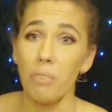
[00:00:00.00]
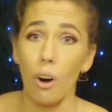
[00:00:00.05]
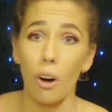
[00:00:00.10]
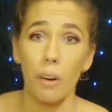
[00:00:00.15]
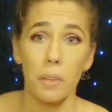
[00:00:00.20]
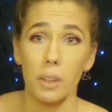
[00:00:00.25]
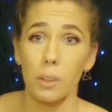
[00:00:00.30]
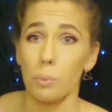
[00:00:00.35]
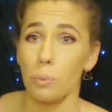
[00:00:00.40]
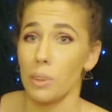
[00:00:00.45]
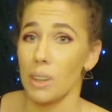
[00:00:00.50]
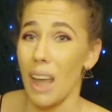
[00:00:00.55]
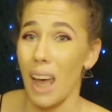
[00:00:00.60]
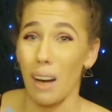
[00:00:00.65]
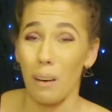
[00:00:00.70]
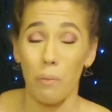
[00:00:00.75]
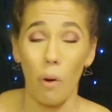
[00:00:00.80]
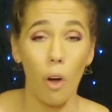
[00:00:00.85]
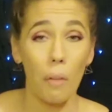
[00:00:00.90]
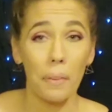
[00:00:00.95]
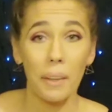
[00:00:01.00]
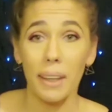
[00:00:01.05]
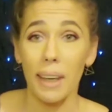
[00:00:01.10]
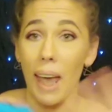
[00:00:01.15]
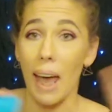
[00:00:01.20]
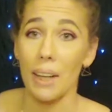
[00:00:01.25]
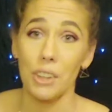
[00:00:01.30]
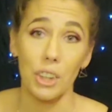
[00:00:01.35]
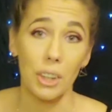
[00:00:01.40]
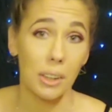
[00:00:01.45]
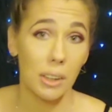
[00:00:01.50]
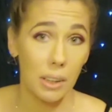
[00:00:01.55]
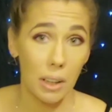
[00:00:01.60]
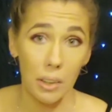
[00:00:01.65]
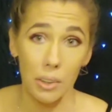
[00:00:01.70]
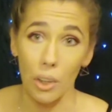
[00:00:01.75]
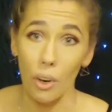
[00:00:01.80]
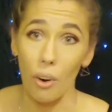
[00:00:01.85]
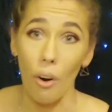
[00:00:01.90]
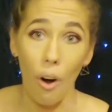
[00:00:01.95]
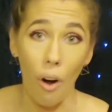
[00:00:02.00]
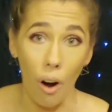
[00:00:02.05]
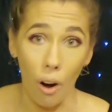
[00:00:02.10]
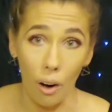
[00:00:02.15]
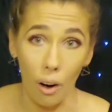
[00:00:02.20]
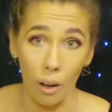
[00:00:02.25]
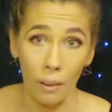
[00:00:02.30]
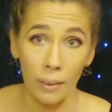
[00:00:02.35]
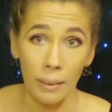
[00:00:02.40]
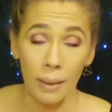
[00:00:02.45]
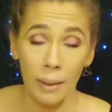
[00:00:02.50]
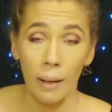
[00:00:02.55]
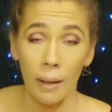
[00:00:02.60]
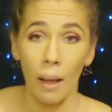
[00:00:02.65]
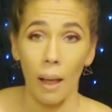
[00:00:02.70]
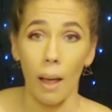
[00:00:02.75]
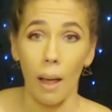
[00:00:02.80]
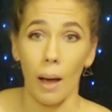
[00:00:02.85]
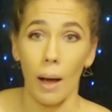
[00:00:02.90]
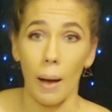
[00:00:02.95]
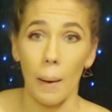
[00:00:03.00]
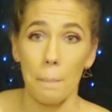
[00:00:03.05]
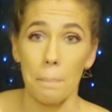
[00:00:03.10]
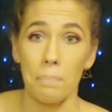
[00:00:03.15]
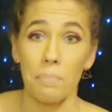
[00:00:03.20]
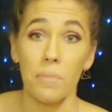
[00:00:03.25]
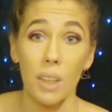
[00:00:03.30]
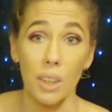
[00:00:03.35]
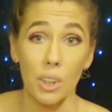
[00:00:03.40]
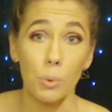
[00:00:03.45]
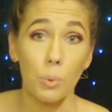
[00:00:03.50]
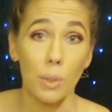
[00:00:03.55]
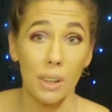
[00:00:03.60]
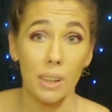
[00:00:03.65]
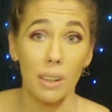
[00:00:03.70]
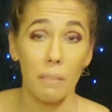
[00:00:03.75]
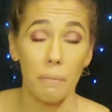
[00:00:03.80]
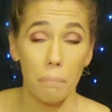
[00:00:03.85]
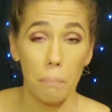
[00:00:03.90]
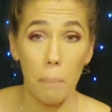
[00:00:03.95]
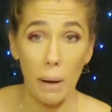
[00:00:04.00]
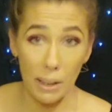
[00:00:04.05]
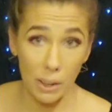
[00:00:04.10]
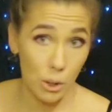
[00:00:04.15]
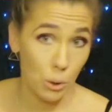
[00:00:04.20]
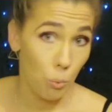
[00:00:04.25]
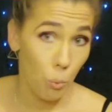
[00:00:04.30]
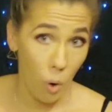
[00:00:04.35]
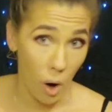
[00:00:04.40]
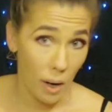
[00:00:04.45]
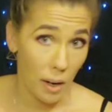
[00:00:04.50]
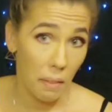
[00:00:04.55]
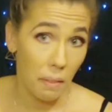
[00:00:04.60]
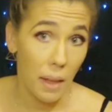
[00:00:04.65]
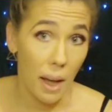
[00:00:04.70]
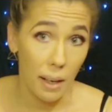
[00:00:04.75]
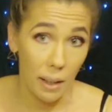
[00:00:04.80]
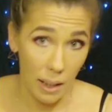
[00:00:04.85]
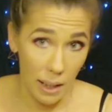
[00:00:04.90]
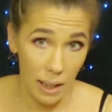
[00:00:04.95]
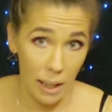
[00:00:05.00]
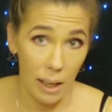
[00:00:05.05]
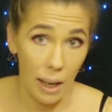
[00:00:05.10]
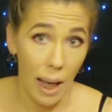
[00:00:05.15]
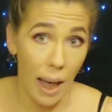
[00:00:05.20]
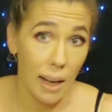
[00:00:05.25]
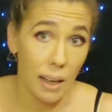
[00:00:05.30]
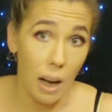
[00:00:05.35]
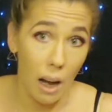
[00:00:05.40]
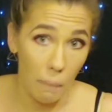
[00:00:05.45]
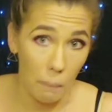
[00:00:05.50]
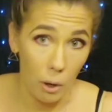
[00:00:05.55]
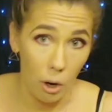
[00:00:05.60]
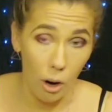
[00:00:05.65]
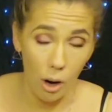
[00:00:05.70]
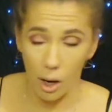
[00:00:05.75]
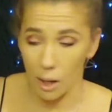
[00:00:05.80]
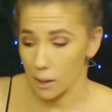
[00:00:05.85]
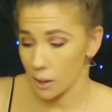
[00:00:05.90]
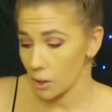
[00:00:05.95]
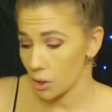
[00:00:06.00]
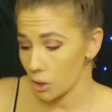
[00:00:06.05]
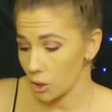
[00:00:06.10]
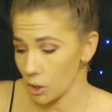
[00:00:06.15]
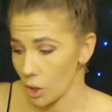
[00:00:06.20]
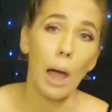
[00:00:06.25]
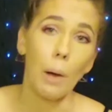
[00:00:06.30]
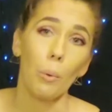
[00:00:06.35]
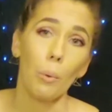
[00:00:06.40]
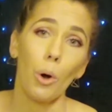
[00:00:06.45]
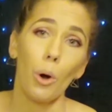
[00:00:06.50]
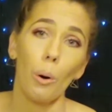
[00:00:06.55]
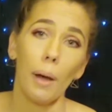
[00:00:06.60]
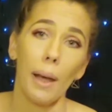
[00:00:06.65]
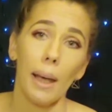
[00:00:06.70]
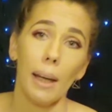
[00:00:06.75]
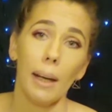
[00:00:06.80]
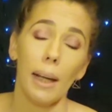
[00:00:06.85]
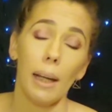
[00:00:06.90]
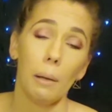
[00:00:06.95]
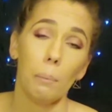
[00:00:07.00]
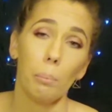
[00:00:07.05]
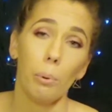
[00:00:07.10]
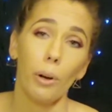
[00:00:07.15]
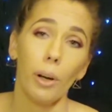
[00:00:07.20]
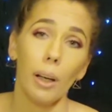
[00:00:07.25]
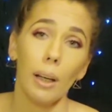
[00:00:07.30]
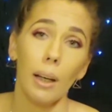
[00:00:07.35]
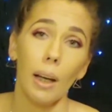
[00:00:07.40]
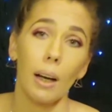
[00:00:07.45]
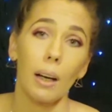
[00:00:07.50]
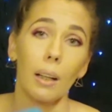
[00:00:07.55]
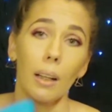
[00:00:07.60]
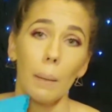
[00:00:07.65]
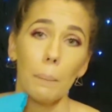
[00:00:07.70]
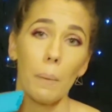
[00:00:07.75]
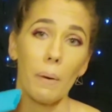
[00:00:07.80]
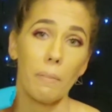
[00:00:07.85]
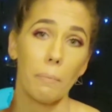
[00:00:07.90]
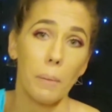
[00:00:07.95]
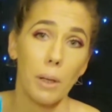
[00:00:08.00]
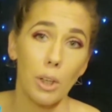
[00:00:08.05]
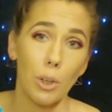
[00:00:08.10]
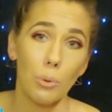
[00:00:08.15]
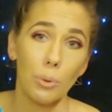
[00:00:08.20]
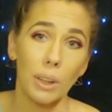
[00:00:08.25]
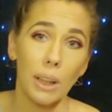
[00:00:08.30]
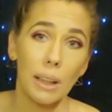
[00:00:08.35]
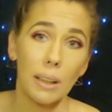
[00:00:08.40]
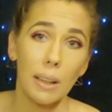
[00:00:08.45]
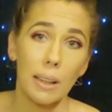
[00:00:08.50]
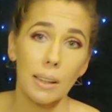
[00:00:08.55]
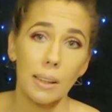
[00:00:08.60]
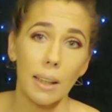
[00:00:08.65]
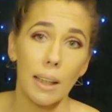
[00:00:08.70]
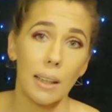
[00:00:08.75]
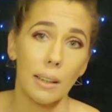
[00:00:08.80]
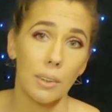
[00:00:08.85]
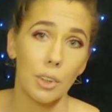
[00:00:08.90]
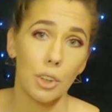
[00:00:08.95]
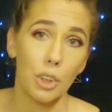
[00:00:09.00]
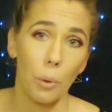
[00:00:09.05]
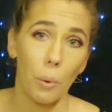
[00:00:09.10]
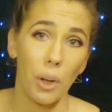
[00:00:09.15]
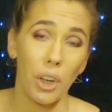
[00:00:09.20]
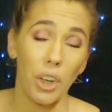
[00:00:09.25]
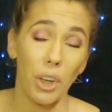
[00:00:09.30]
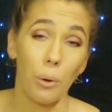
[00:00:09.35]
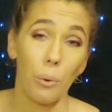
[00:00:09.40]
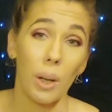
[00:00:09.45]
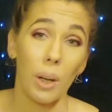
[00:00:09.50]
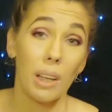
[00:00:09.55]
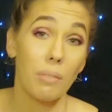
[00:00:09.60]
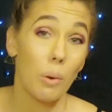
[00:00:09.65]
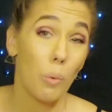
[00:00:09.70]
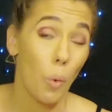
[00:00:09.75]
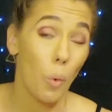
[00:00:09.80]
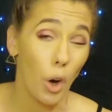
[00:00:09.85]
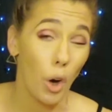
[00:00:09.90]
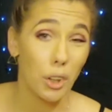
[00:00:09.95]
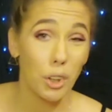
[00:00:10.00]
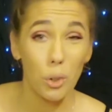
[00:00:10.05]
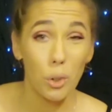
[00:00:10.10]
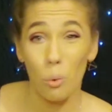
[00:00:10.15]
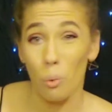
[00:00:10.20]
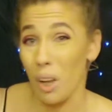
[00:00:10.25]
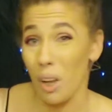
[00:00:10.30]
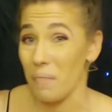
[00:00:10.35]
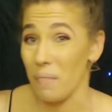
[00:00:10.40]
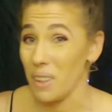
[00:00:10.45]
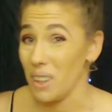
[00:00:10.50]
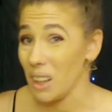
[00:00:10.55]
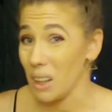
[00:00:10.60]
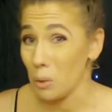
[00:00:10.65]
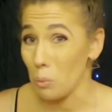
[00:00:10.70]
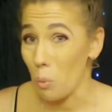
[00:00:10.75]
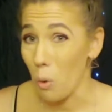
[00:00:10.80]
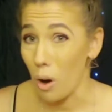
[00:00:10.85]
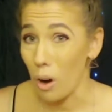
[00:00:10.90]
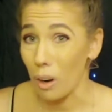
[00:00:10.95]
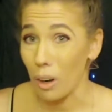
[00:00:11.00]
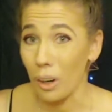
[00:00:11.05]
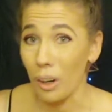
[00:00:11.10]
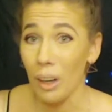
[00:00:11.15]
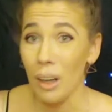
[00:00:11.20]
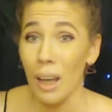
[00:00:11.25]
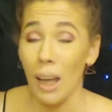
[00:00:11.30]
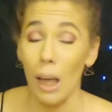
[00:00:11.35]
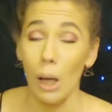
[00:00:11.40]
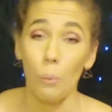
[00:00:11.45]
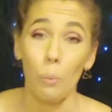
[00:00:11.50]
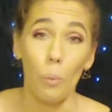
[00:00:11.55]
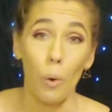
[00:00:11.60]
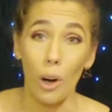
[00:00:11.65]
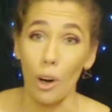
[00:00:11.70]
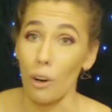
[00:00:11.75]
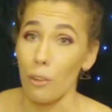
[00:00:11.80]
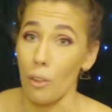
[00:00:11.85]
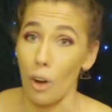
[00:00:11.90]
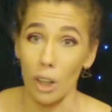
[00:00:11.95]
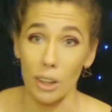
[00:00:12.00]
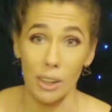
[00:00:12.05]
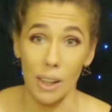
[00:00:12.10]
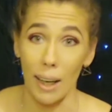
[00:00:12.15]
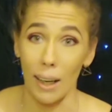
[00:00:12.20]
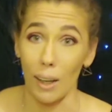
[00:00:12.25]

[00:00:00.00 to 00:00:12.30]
this was, out of all the gadgets that there are, this was the best one that he had come across. So we'll go ahead and put in a clip of me using this and showing you if it worked, if it didn't work, and what our thoughts on it